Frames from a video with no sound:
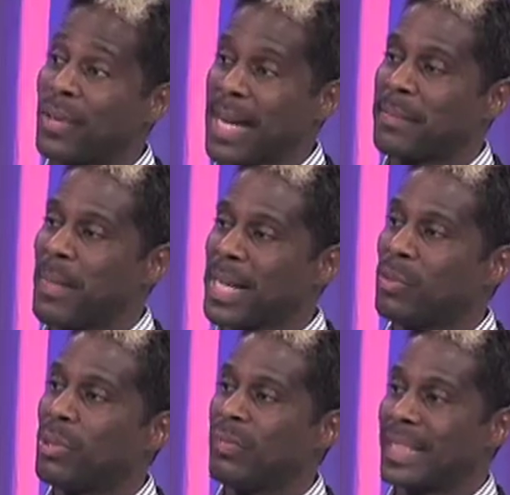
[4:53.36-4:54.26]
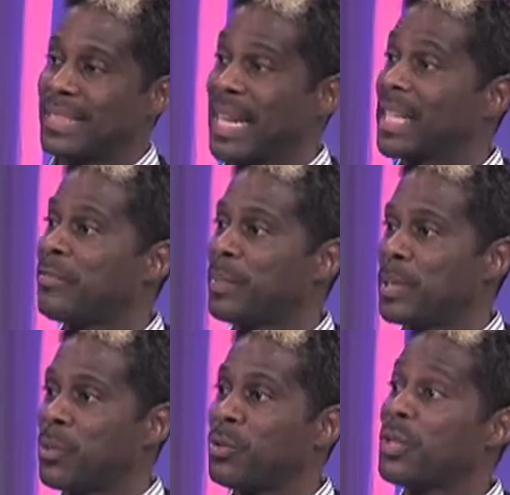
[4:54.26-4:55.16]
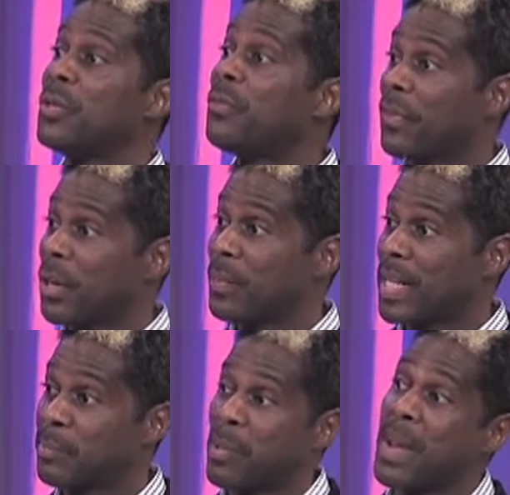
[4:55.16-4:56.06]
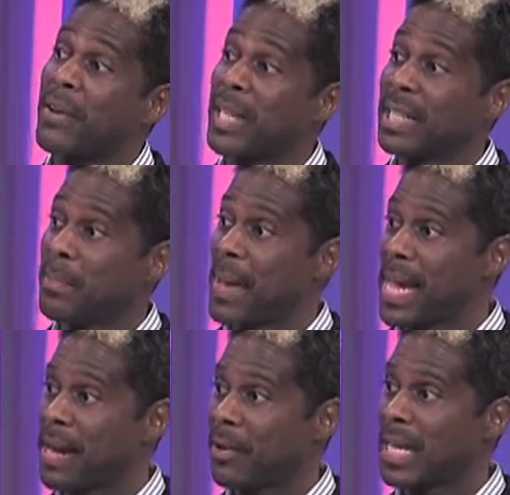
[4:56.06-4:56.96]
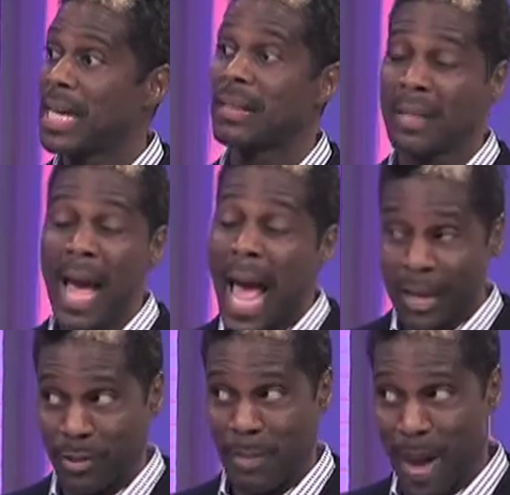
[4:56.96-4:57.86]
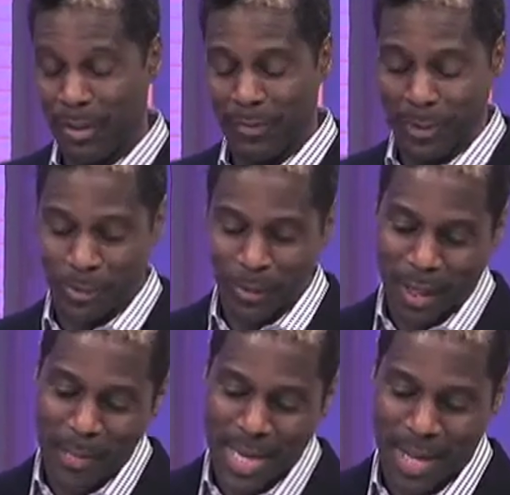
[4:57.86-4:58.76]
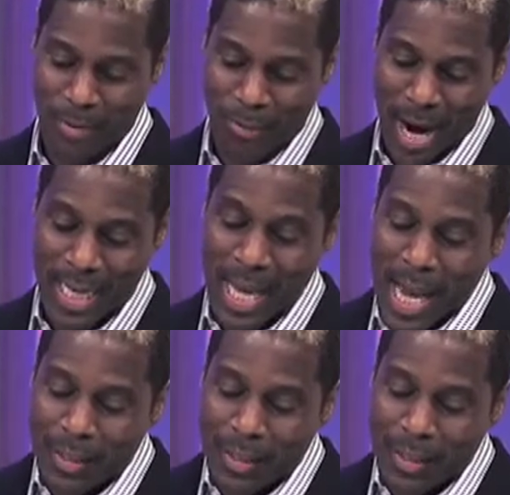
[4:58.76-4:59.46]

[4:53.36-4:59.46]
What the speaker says: correct. Michael Wolff executive produced a new film that's premiering in the Bay Area, and it's actually a mouthful, so let me get it right.